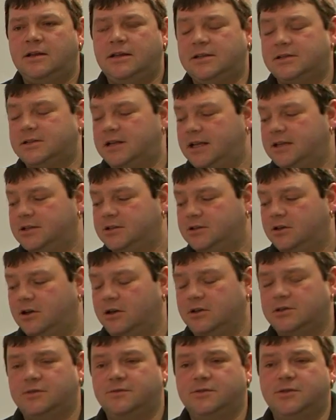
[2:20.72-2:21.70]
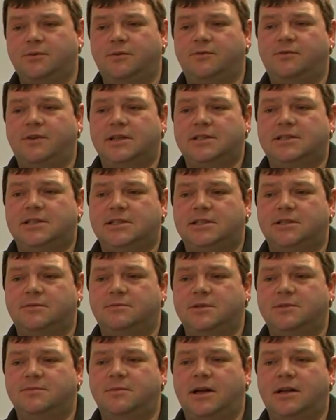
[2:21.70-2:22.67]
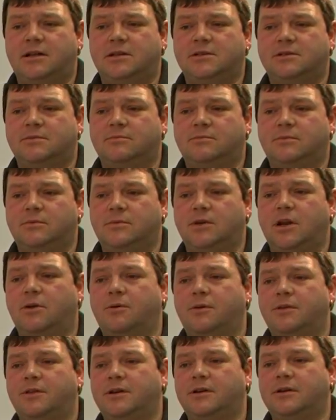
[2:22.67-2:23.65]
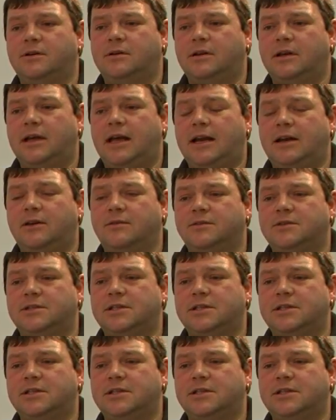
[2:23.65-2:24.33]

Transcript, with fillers: The installation cost of a TwinFlex system is miles lower than any other